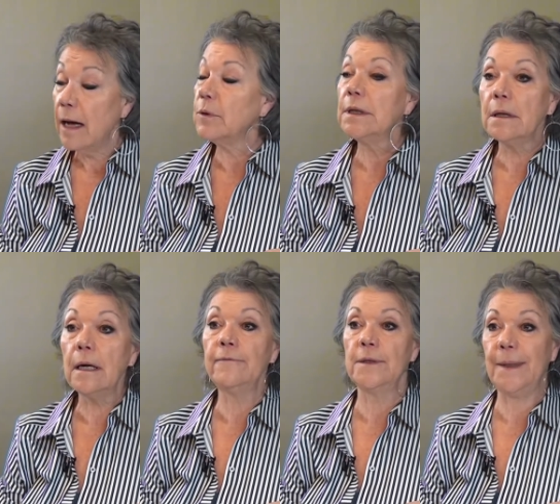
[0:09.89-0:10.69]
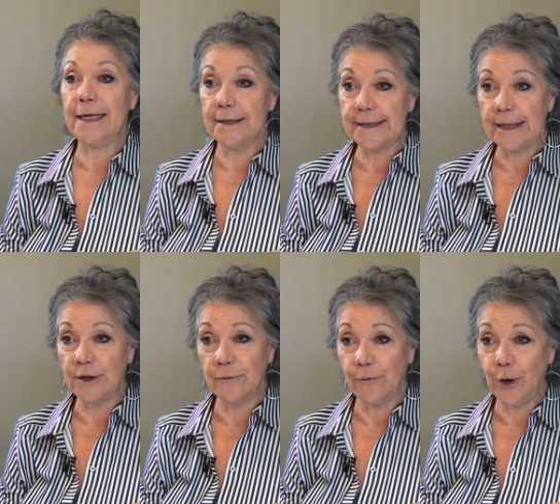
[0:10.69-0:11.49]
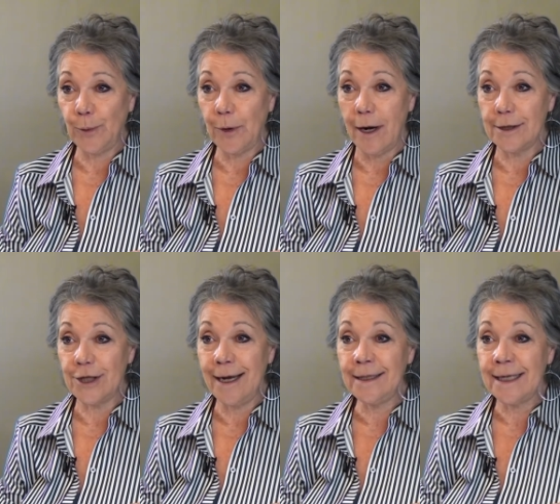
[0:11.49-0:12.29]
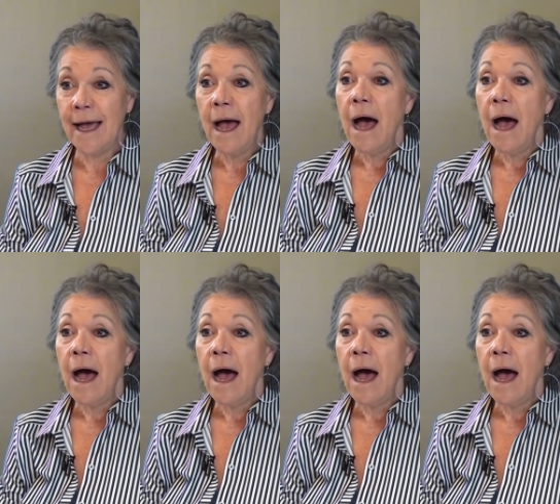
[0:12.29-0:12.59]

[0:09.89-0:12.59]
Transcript: Would love to be considered for your project.